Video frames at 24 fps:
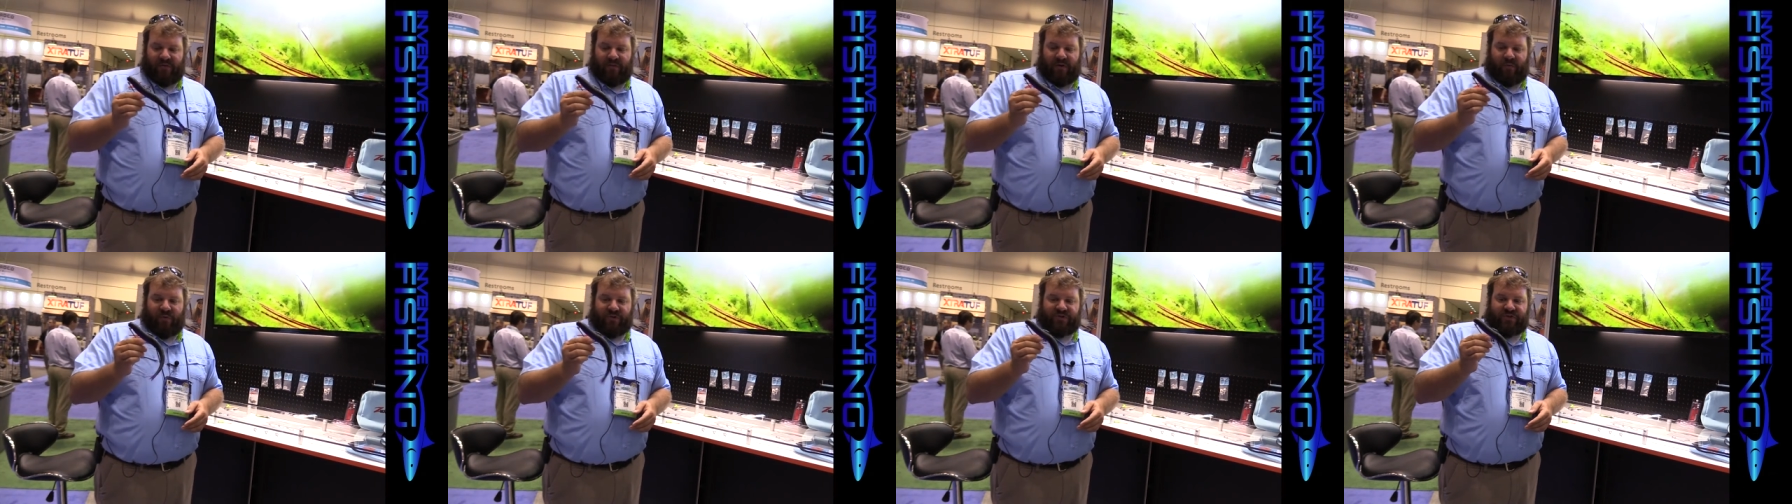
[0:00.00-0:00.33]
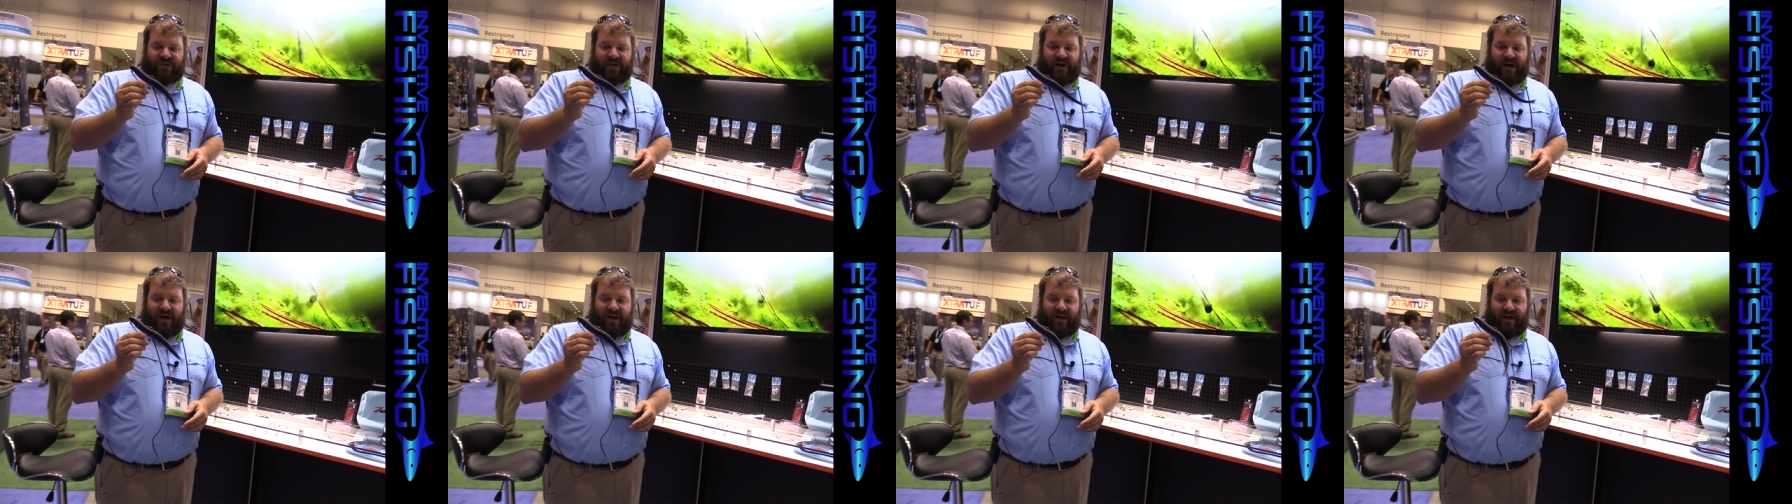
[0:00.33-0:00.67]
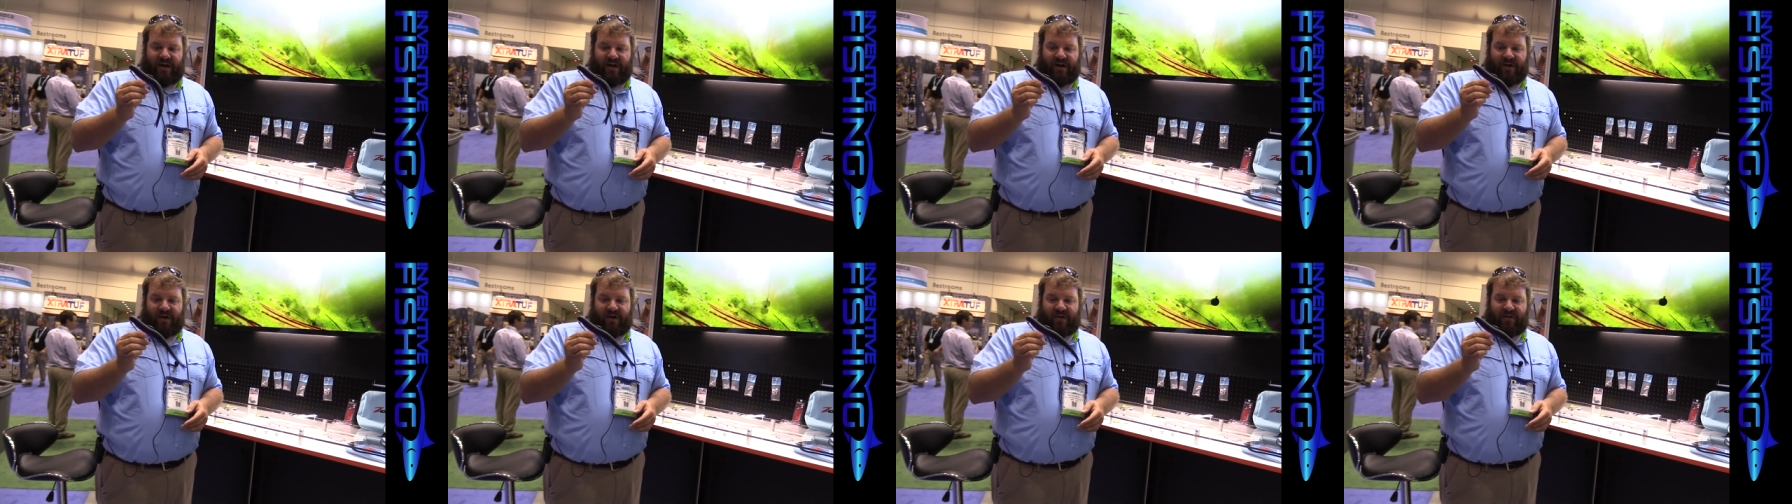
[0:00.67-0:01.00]
And what you got
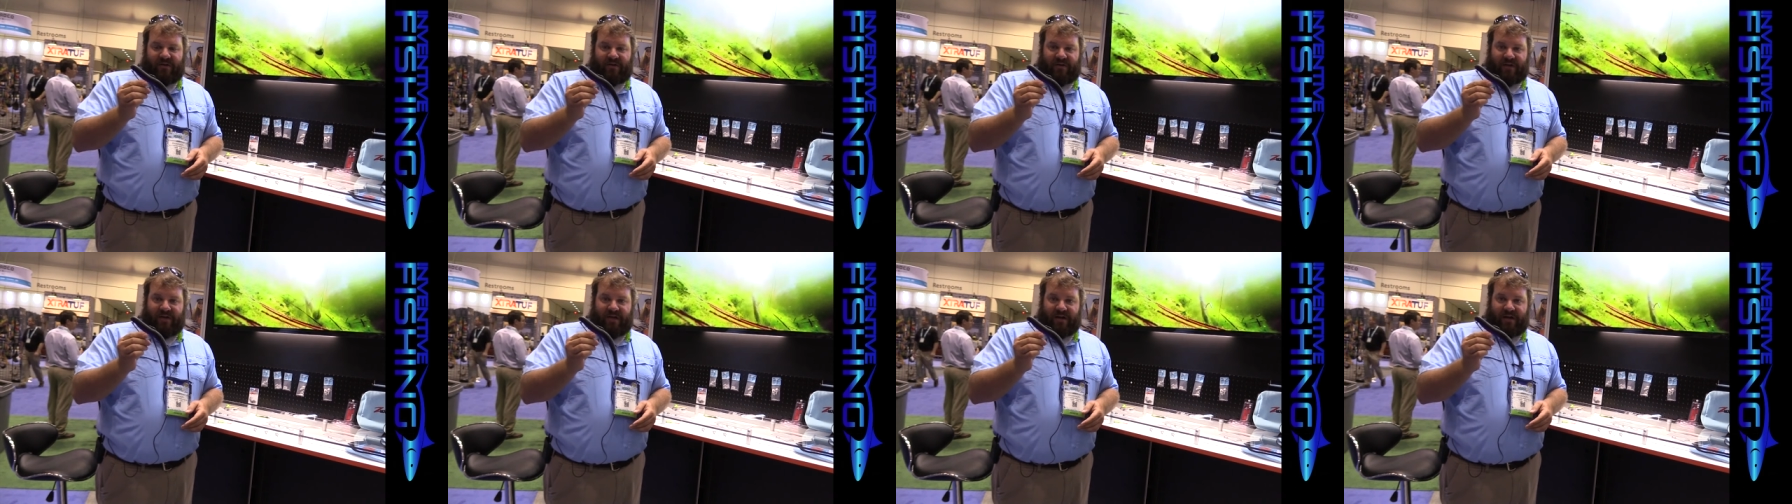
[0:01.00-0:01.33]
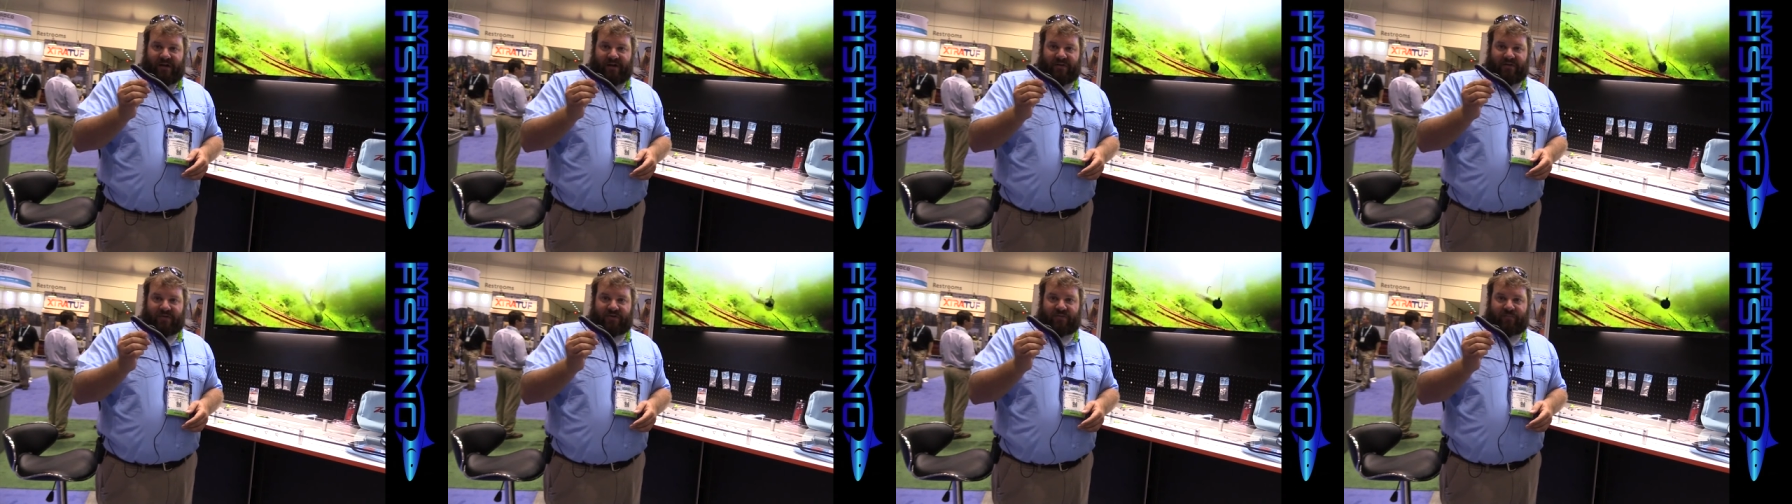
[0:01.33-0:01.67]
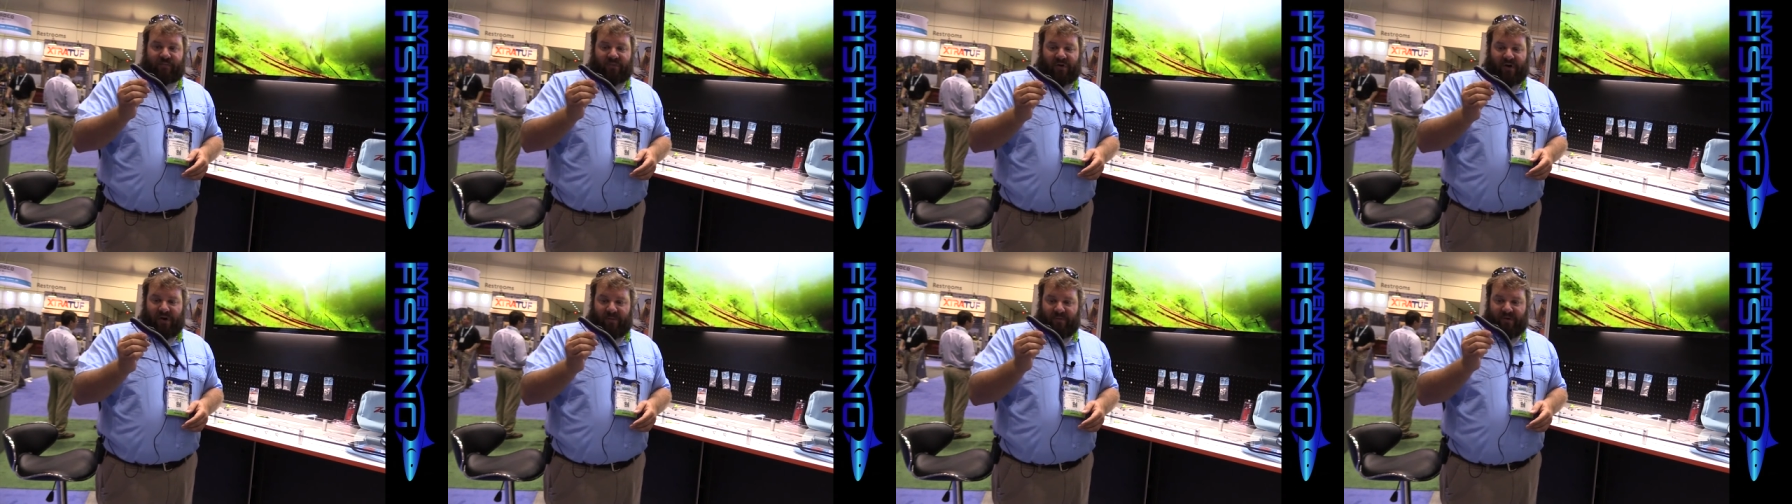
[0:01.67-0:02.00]
here is
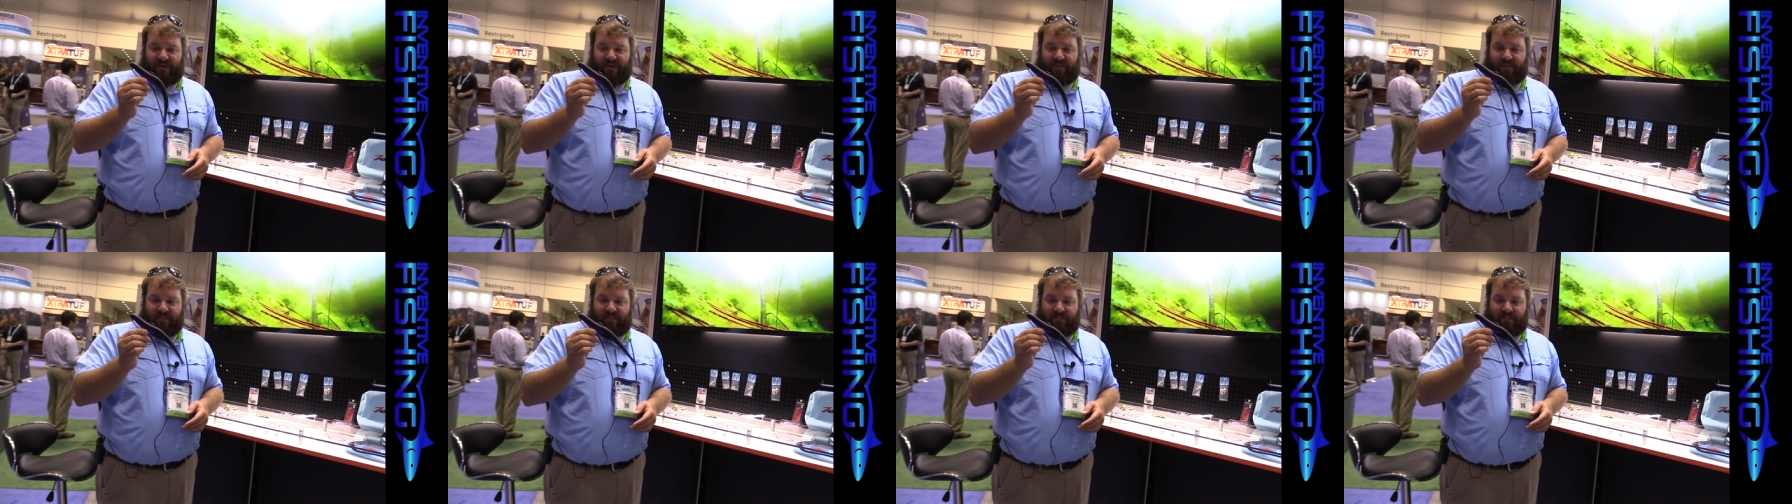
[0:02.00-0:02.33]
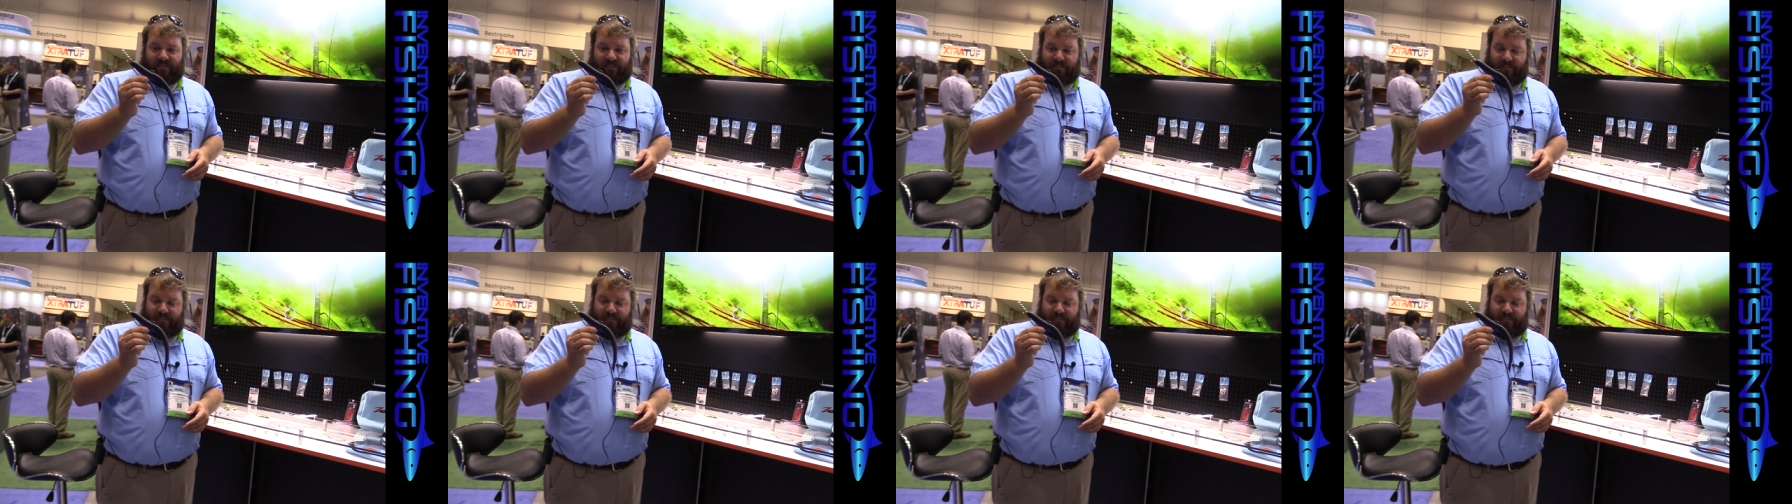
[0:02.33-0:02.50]
probably the